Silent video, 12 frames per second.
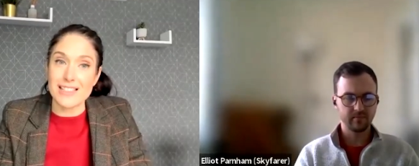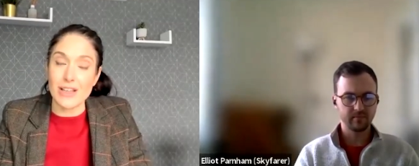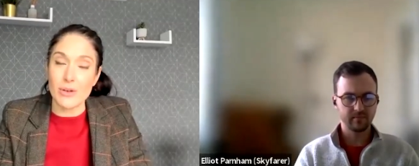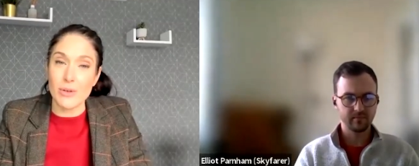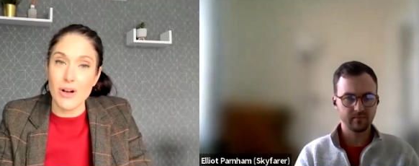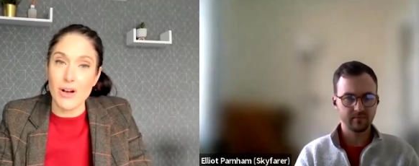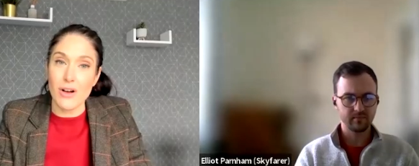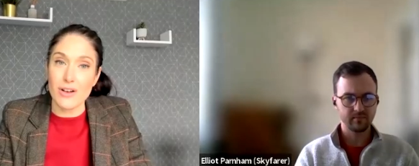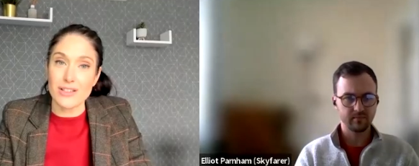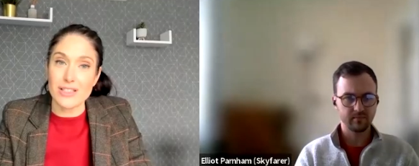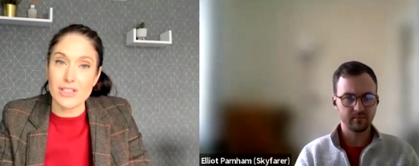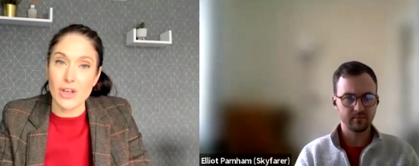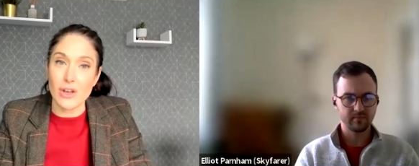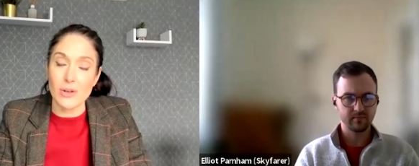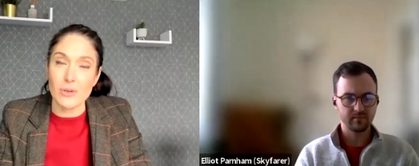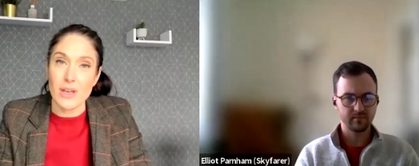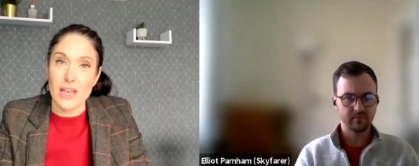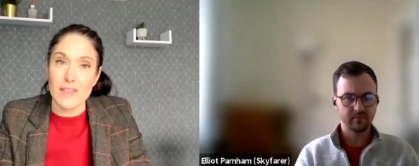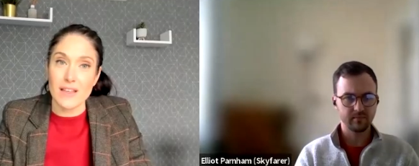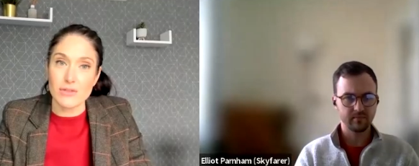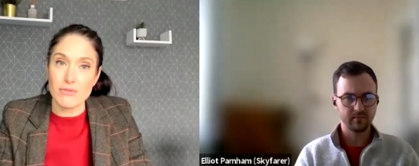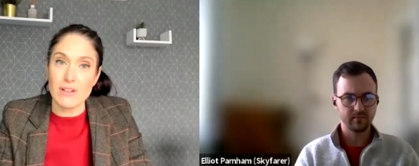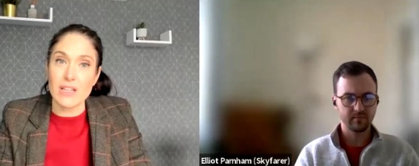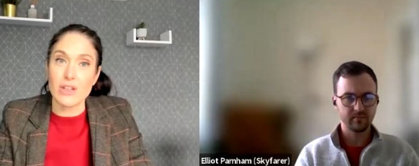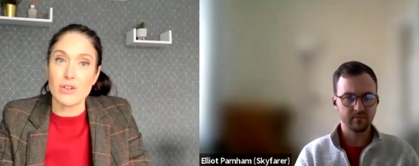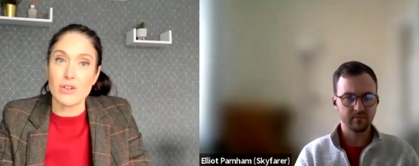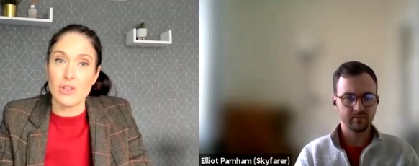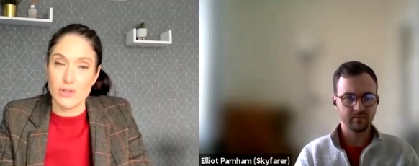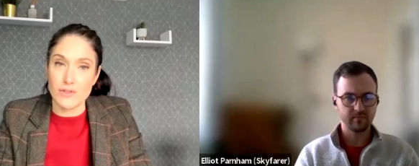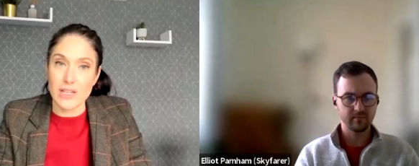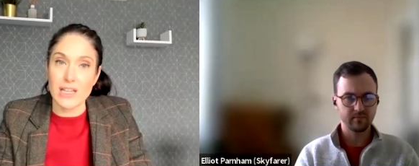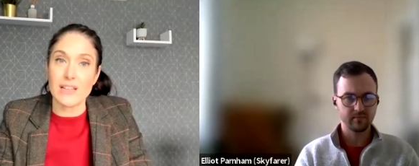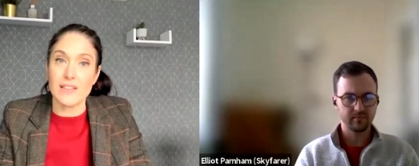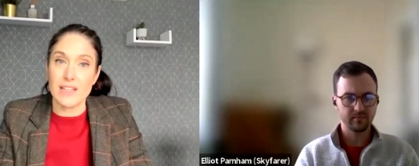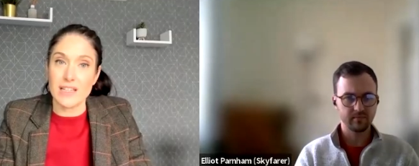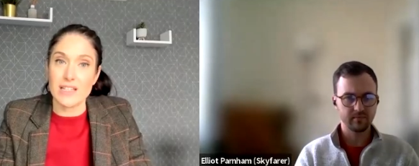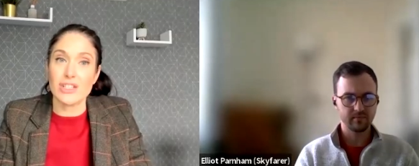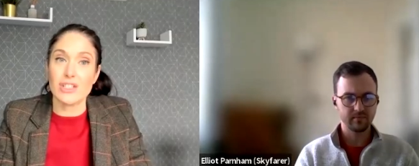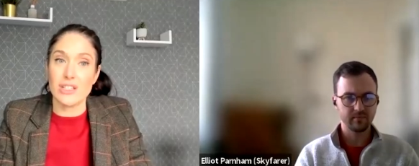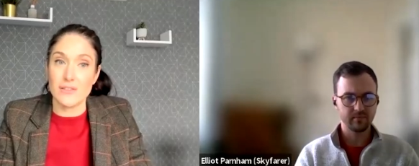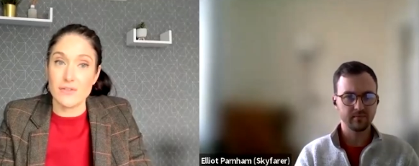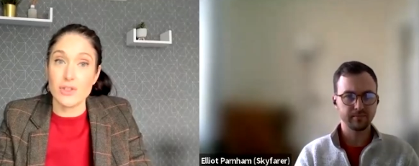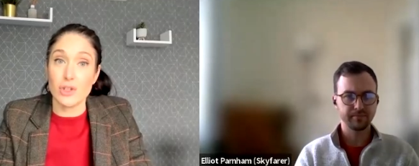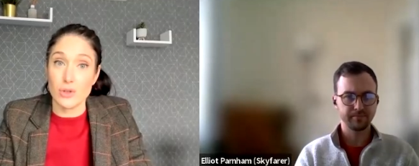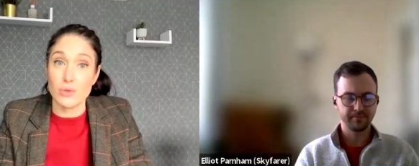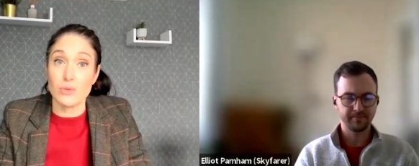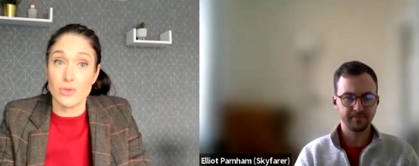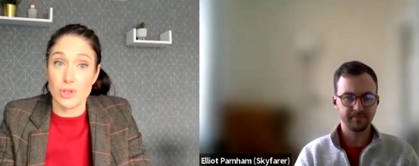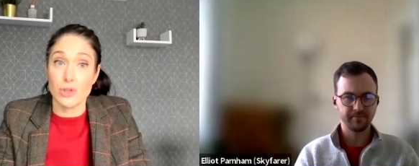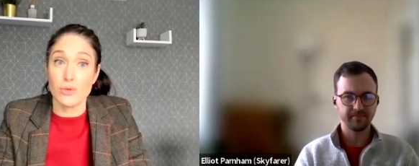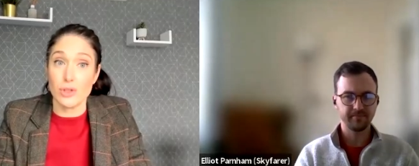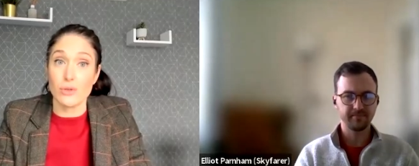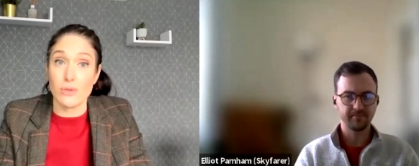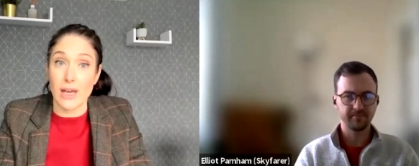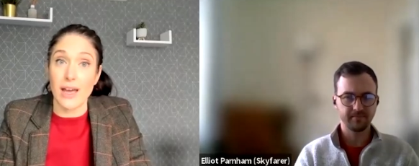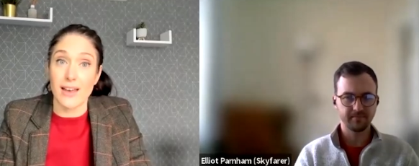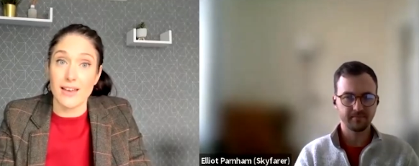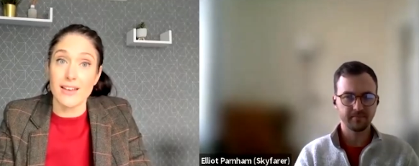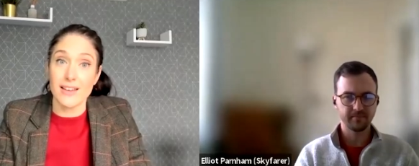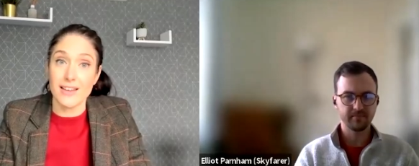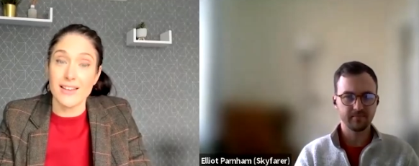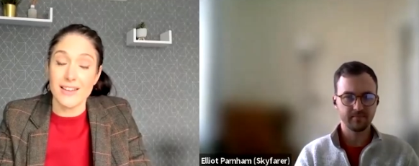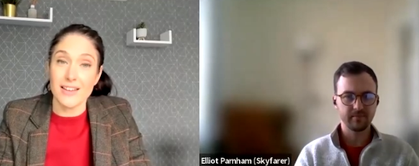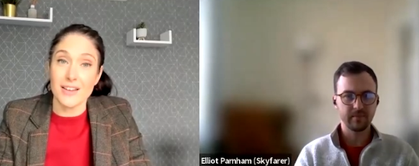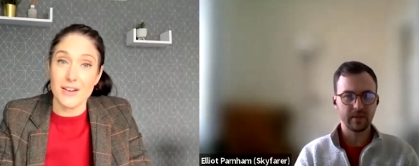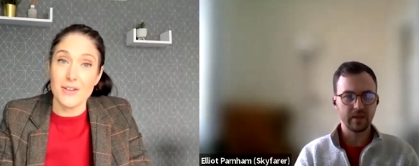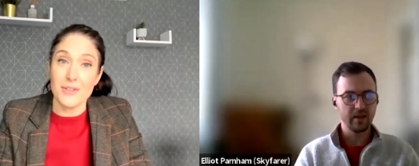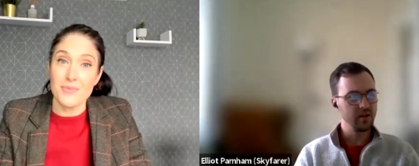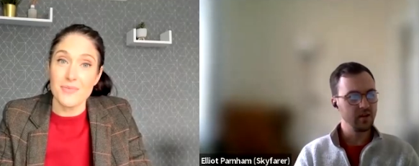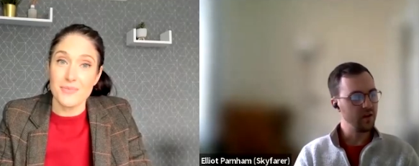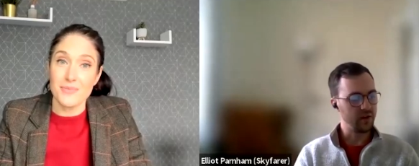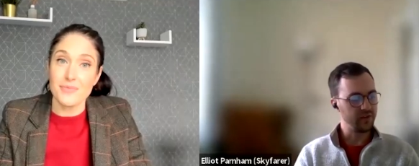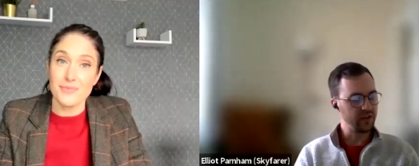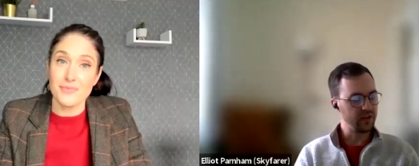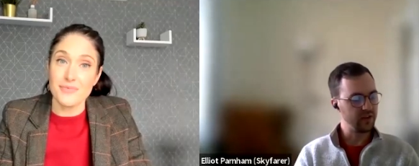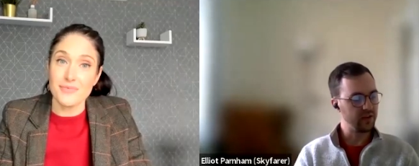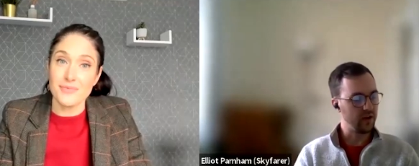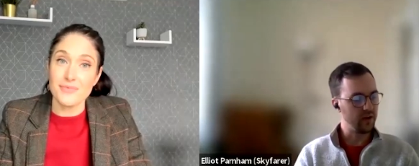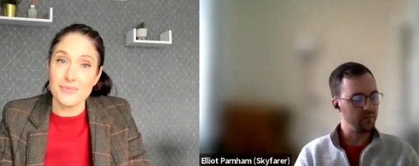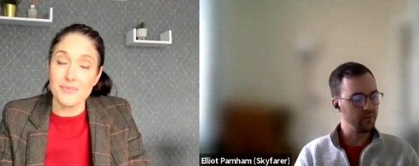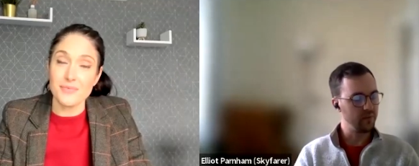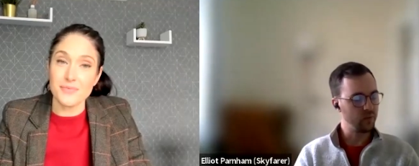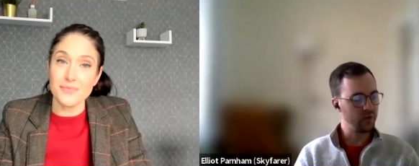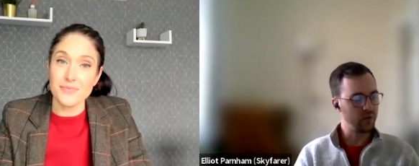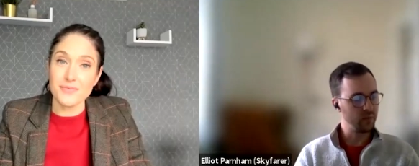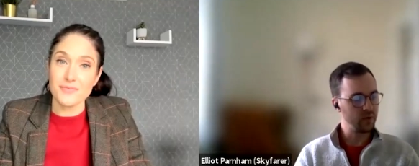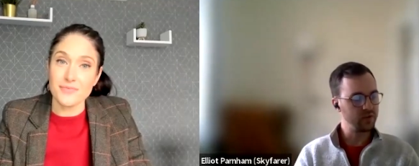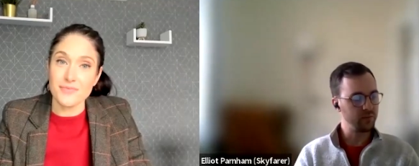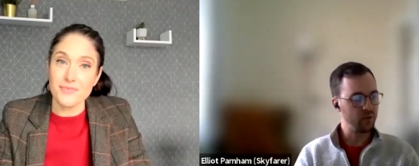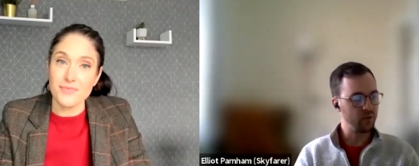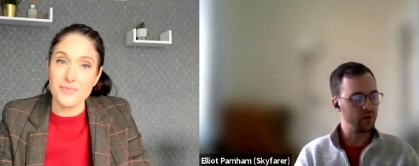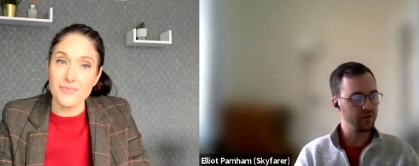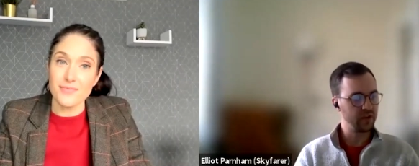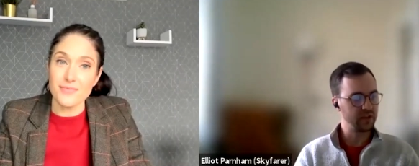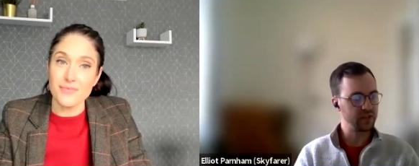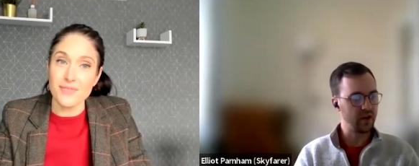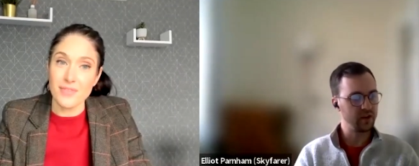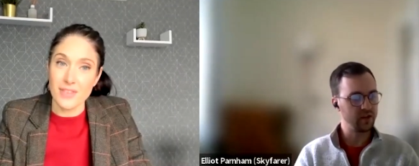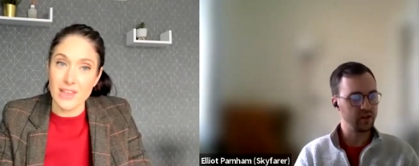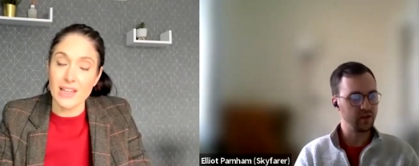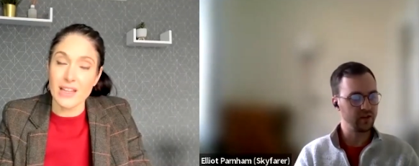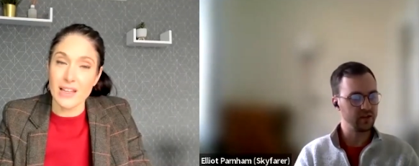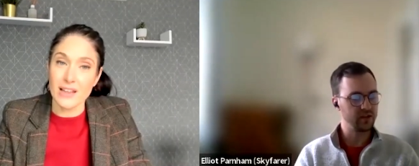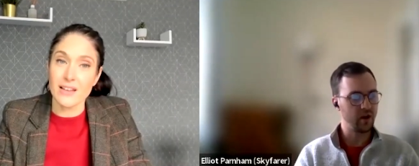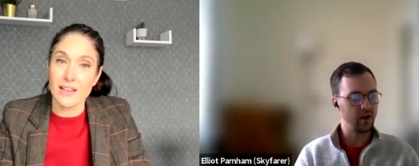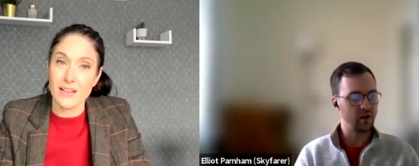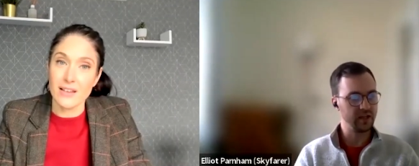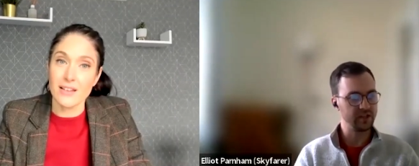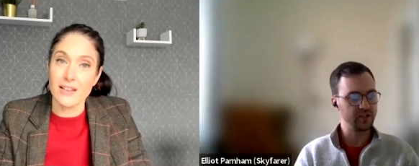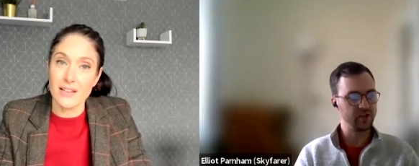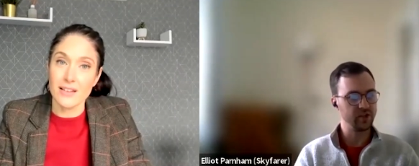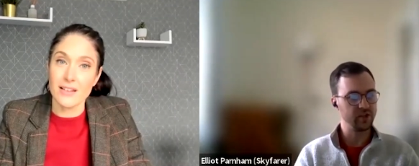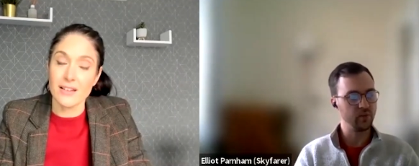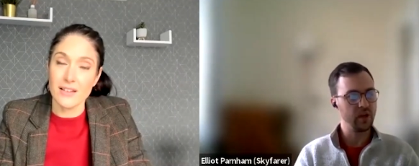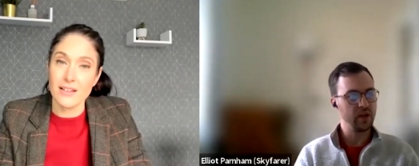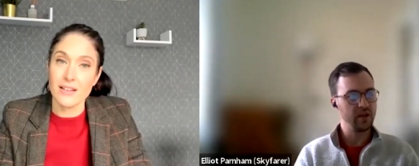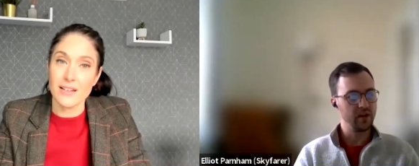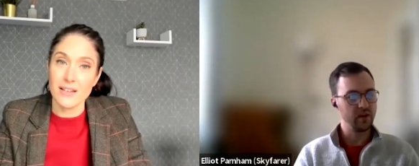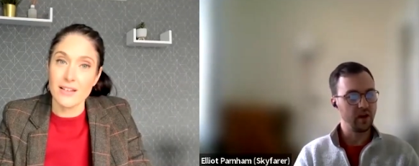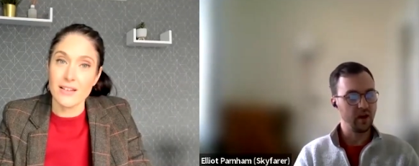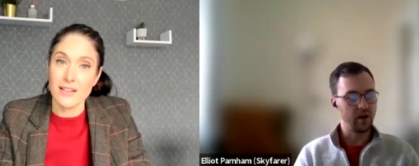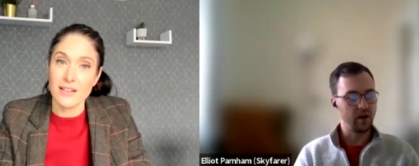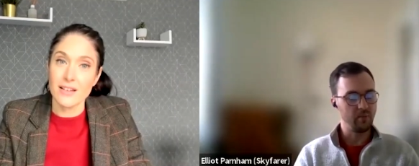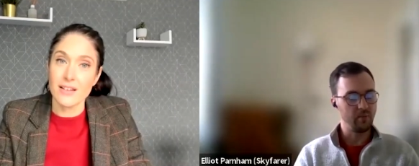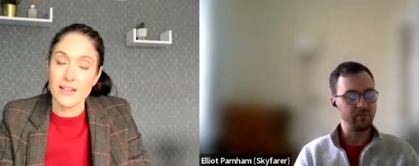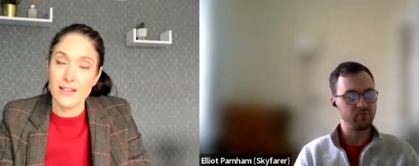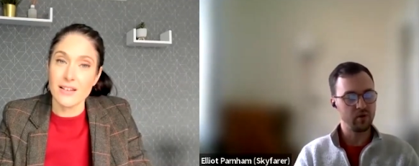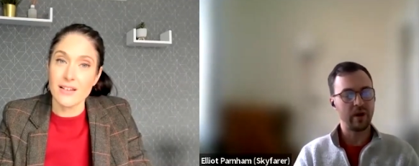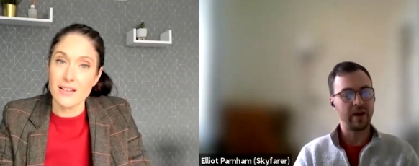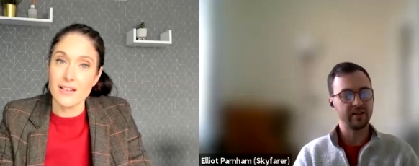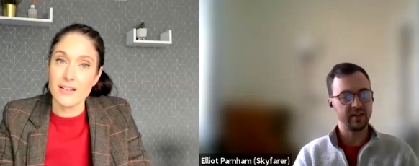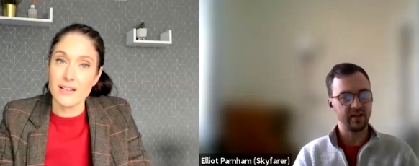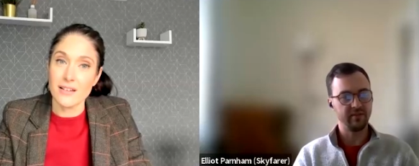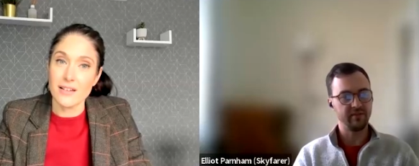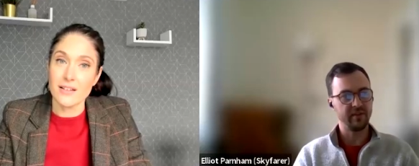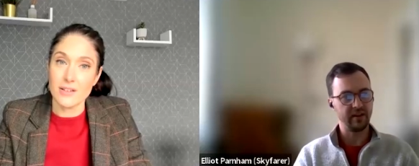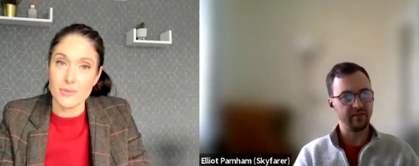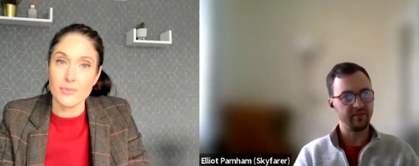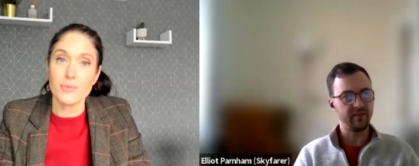Speaker 1: it so hard? So that's really good that you've taken the initiative to, to do that.
Speaker 2: No, I think um, one of the most important things I learned at the start is to uh, be proactive in